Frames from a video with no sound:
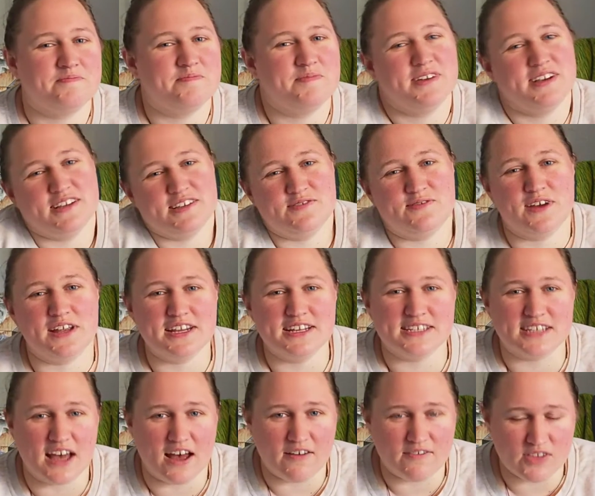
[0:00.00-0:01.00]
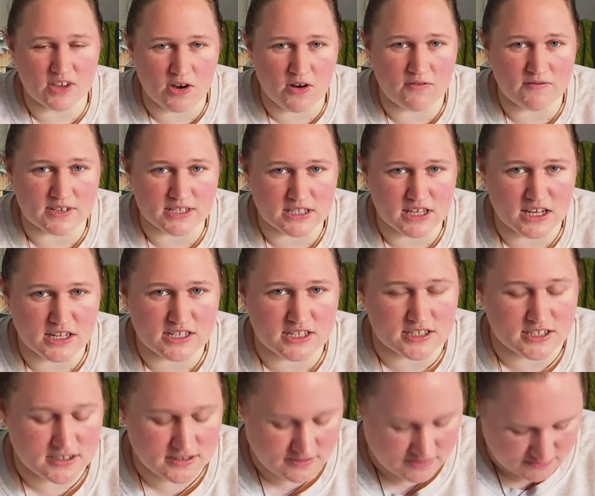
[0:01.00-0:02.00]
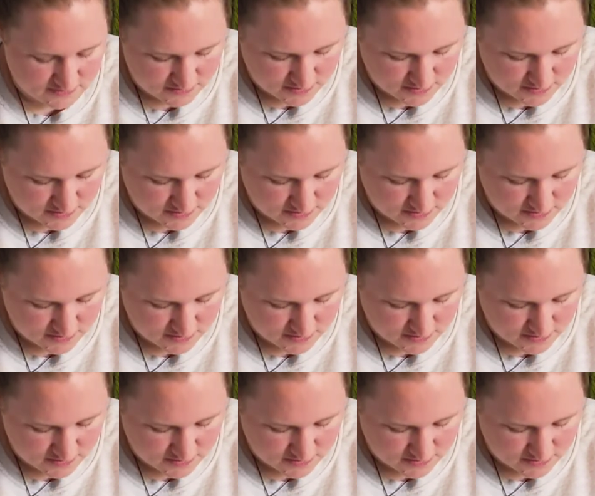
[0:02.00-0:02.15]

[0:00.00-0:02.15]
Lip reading: but it's funny to have the conversation.